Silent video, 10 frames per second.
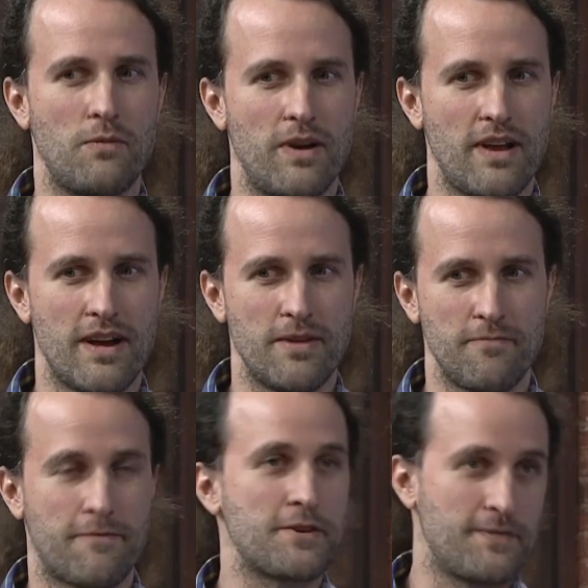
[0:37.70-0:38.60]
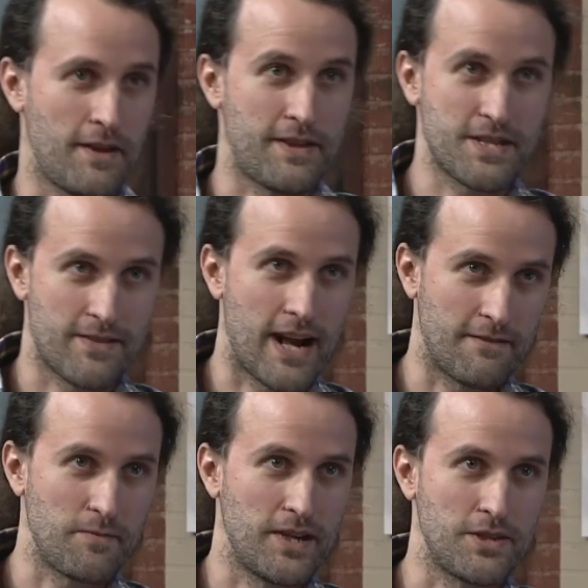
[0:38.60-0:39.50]
Well, first of all, thanks for
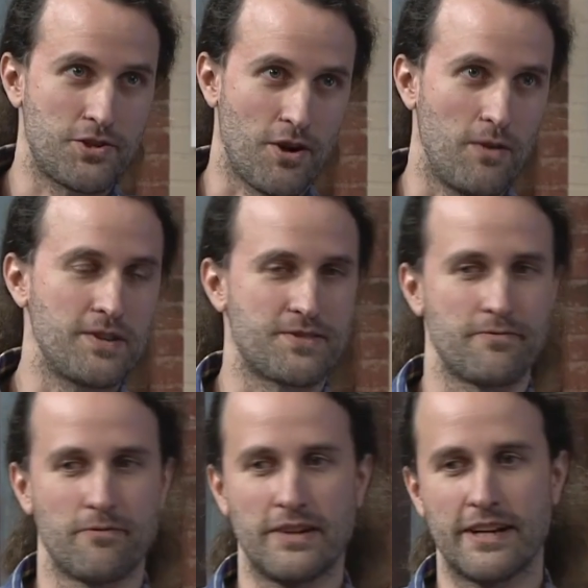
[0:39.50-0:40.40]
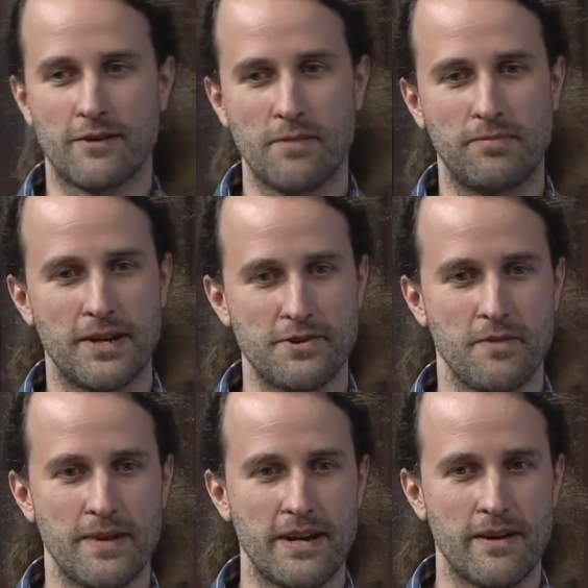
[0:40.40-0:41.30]
having me on the show. It's really a great pleasure
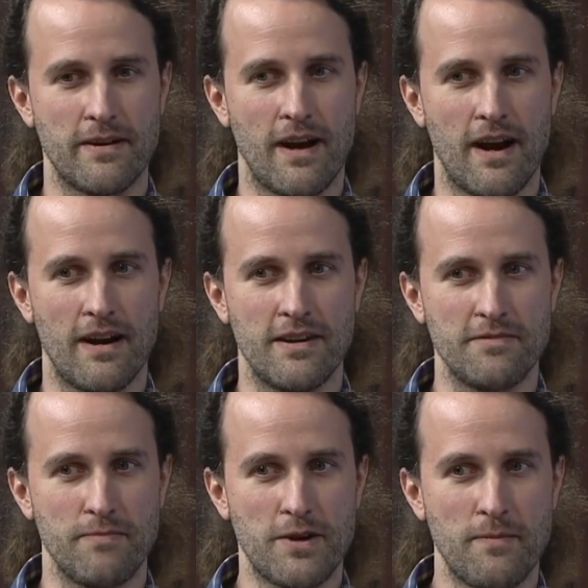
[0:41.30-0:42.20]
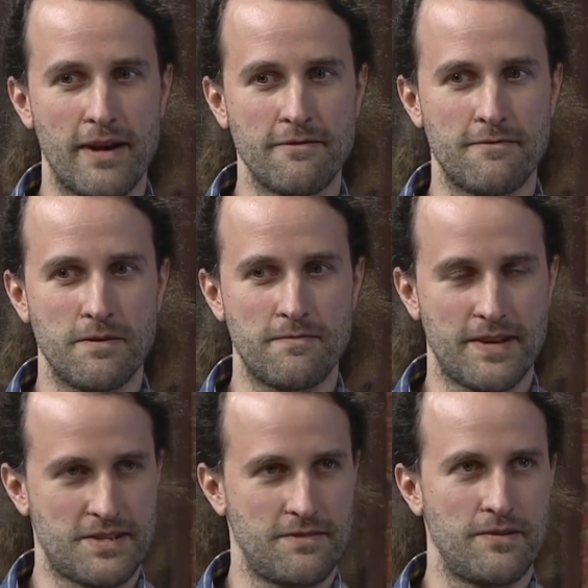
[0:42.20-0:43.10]
to be here. Mirror Mountain Film
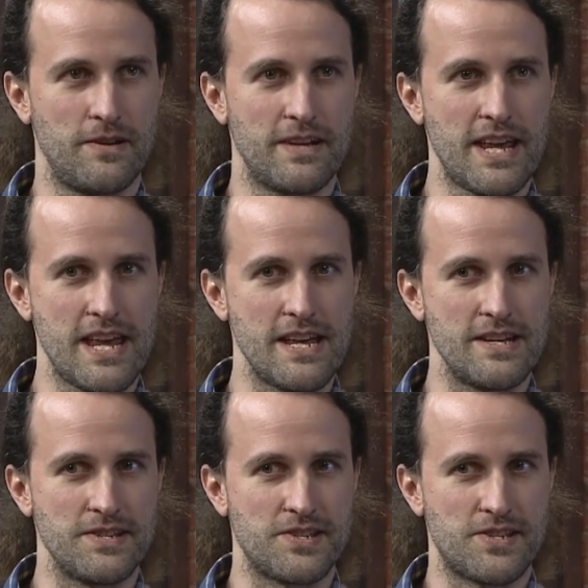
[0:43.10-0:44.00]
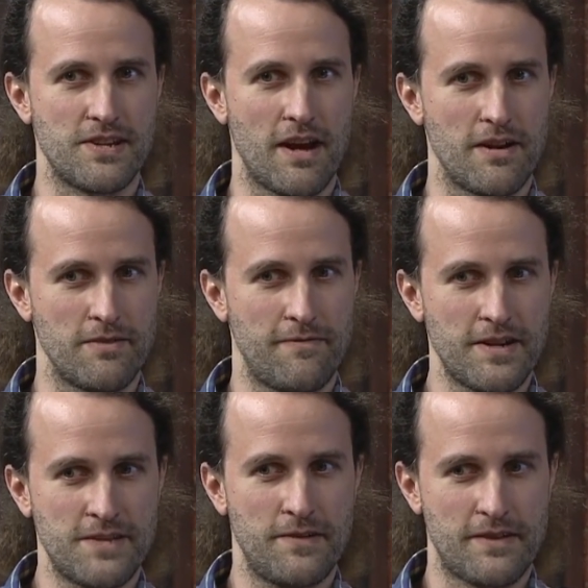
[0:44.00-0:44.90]
Festival is a
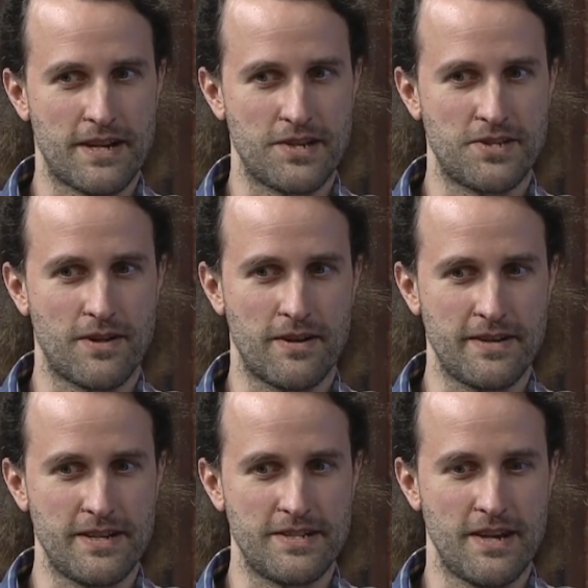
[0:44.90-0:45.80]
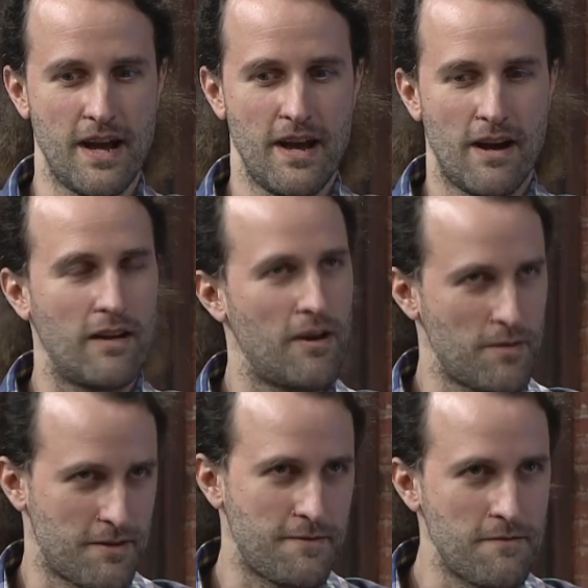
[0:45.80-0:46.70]
festival that I started along
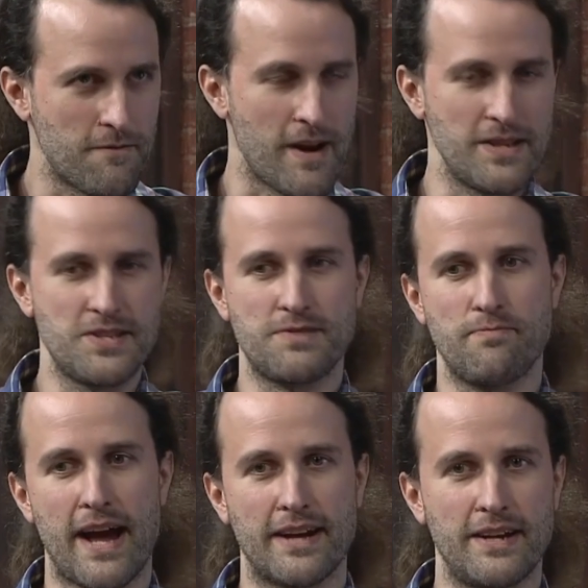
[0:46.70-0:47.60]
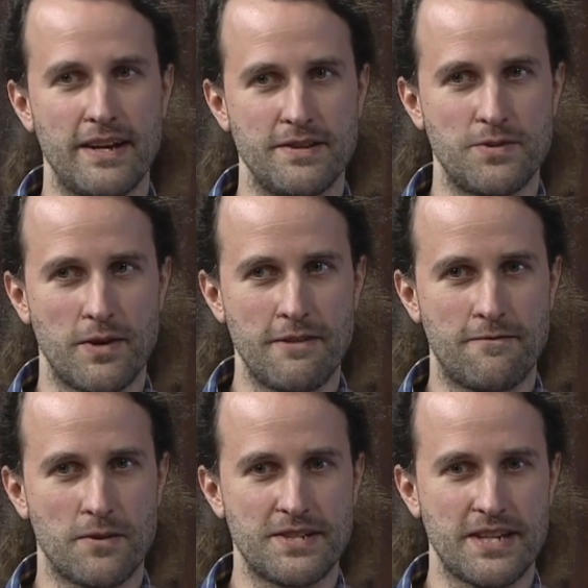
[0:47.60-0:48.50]
with a few friends back in
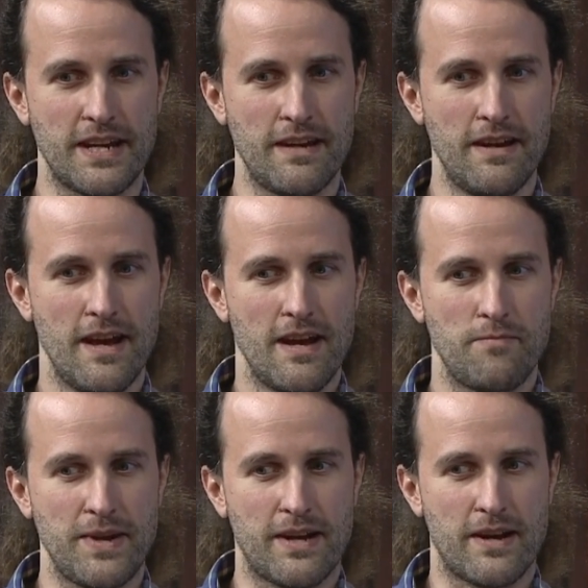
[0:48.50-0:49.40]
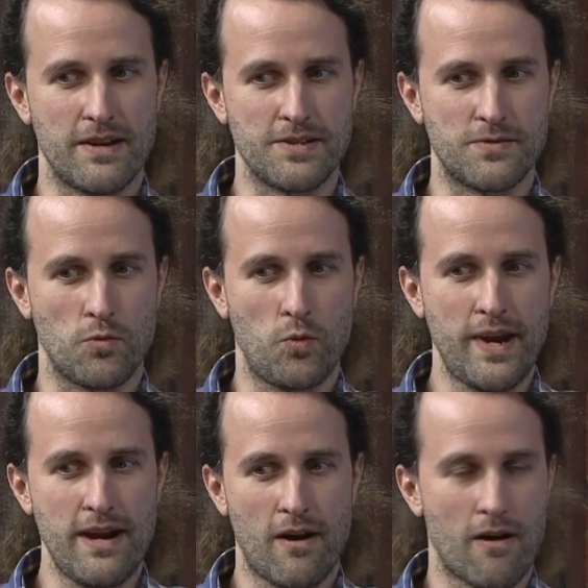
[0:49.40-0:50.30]
2014 because
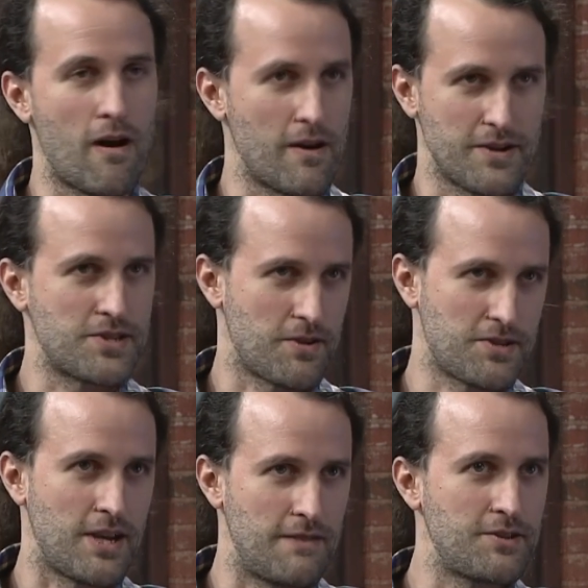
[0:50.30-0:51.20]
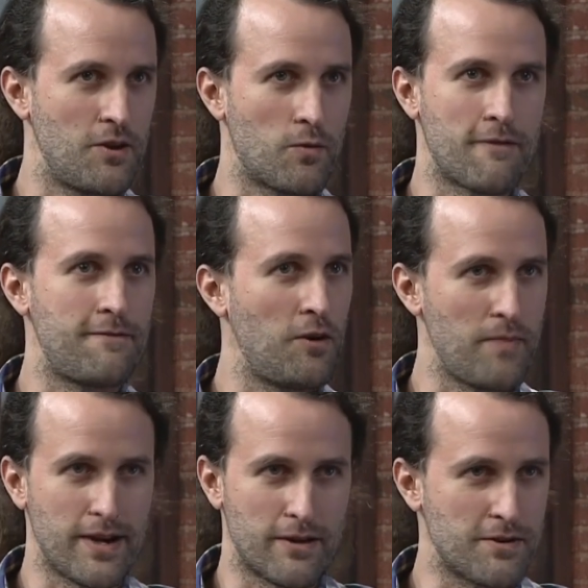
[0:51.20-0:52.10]
we are artists ourselves. You know, we're
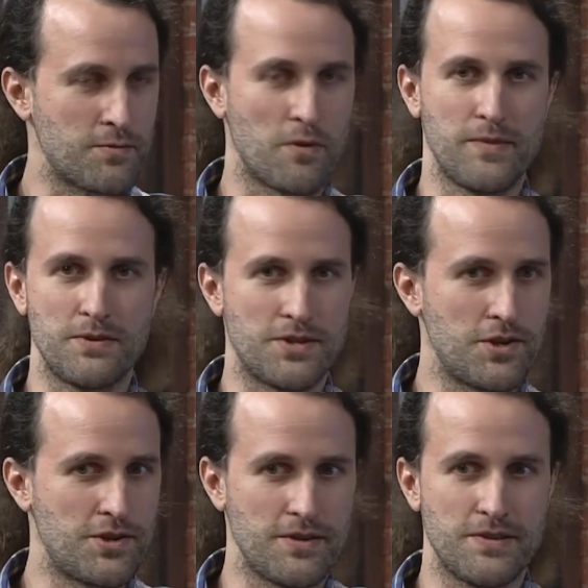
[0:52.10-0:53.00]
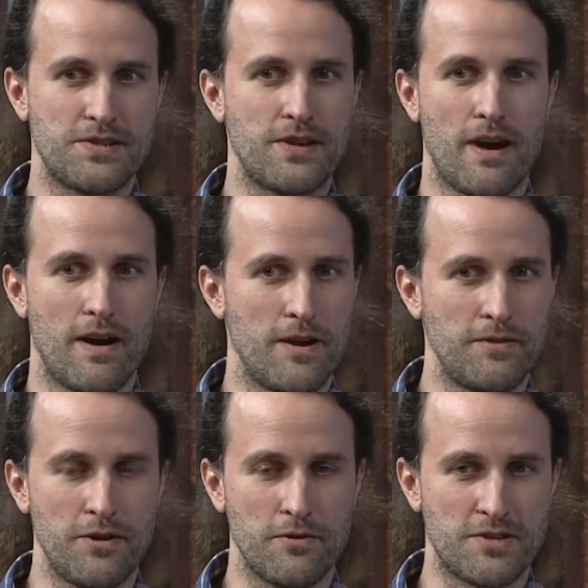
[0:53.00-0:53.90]
filmmakers, we're musicians.
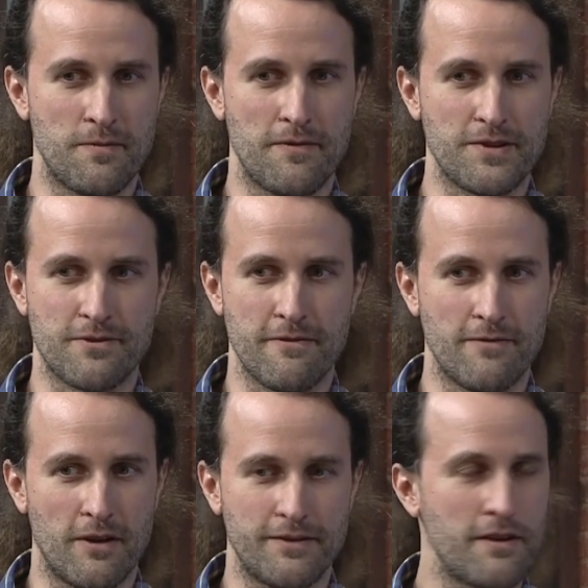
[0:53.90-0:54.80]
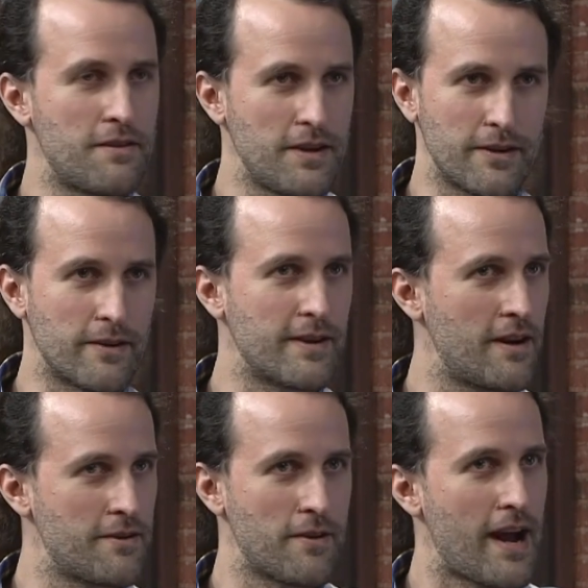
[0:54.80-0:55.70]
You know, some of us are involved in theater and
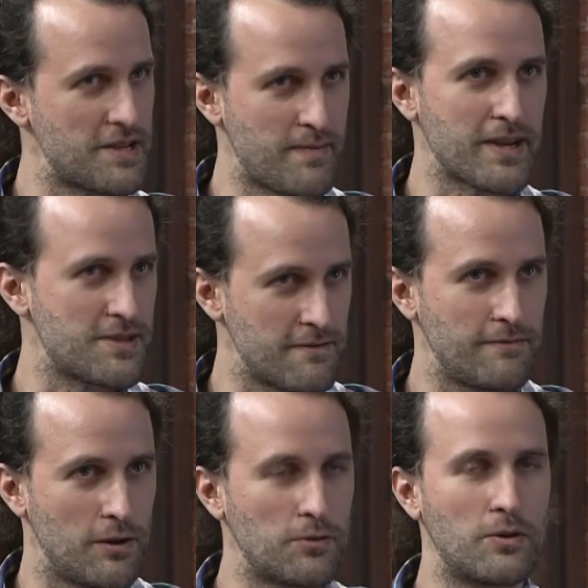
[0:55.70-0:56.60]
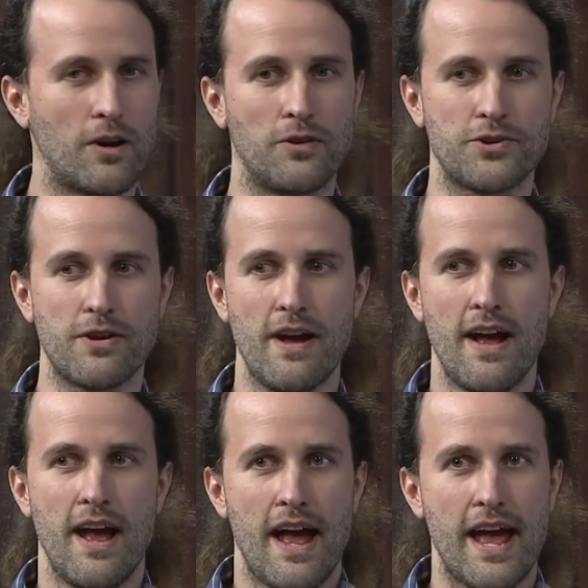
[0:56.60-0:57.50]
other aspects of local culture.
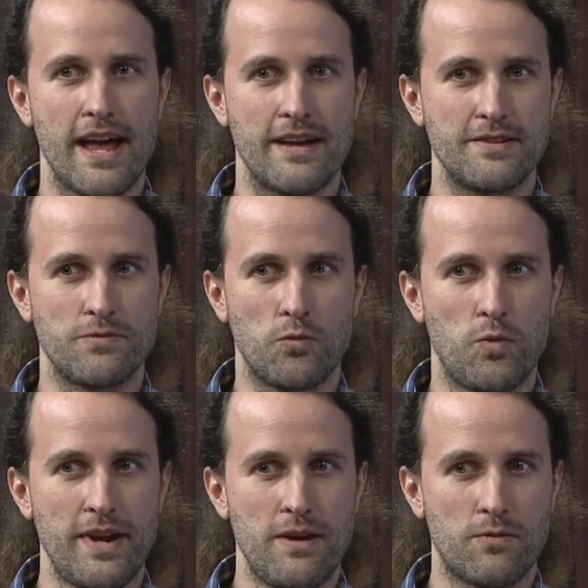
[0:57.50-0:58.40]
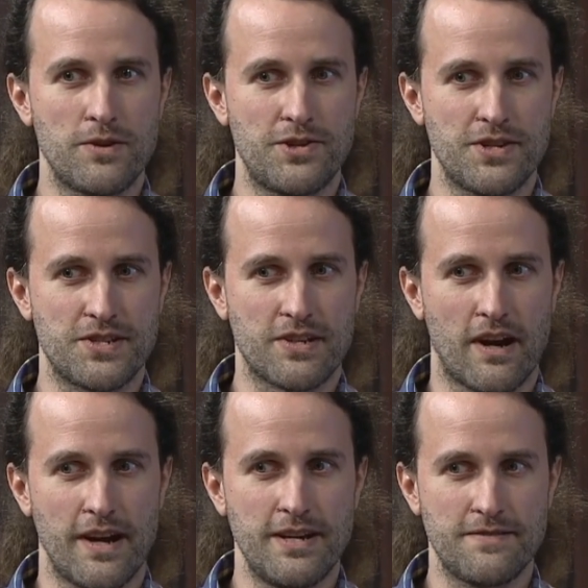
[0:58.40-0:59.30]
And we were just
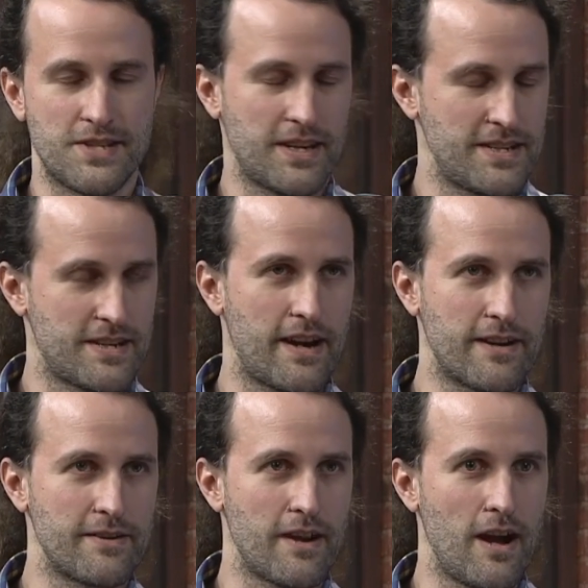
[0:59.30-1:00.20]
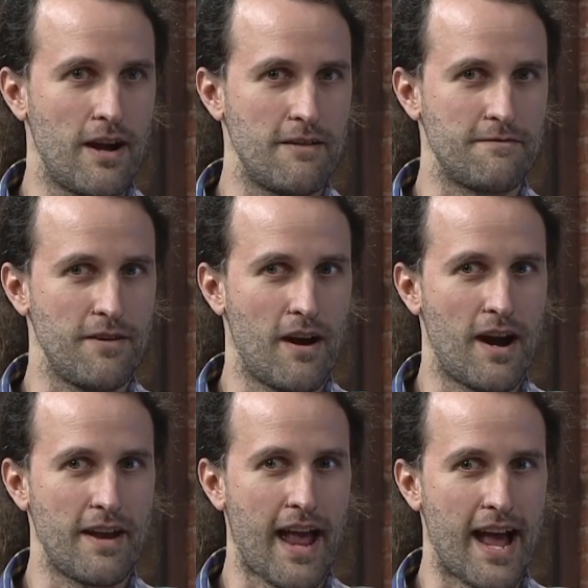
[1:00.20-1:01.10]
kind of sick and tired of
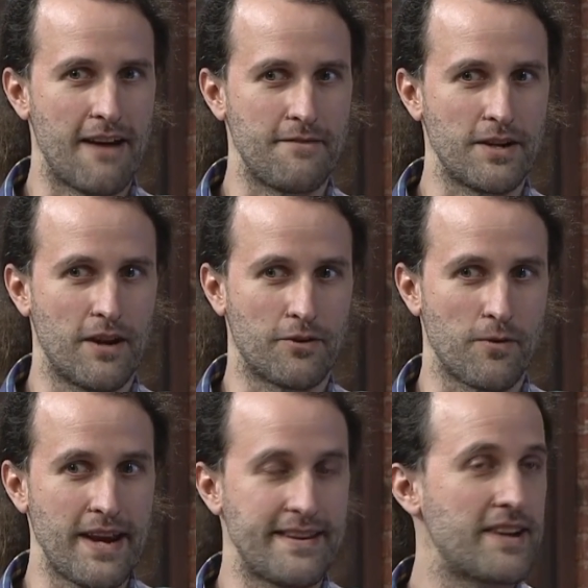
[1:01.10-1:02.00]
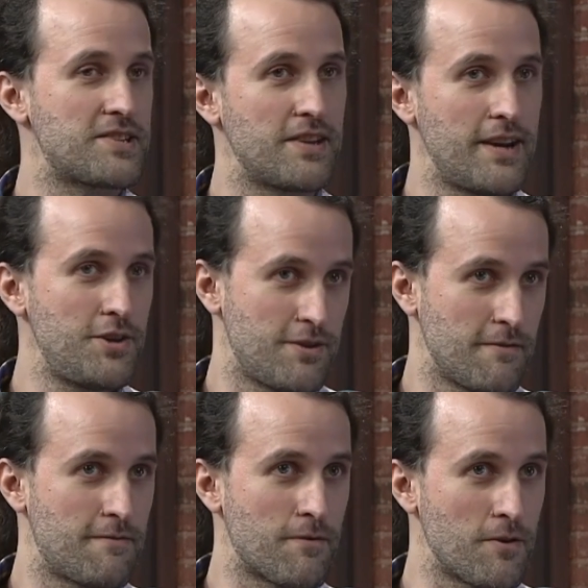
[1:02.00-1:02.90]
not having a great
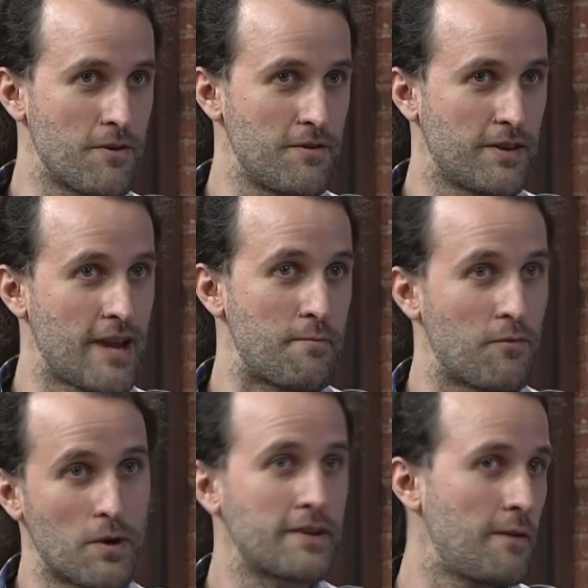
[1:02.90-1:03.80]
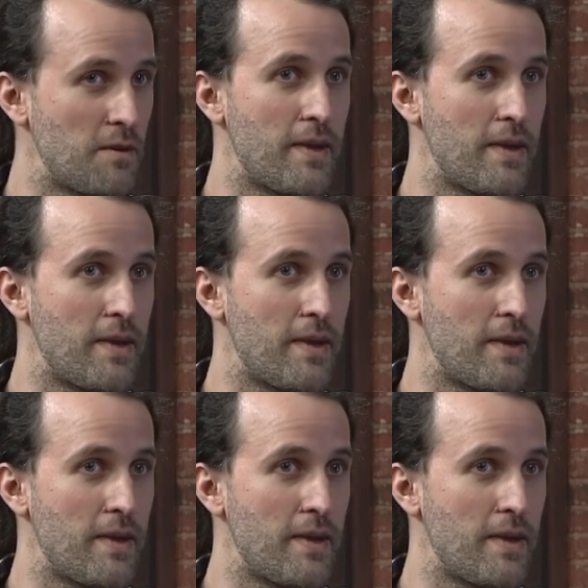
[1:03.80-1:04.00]
destination for the type of work that we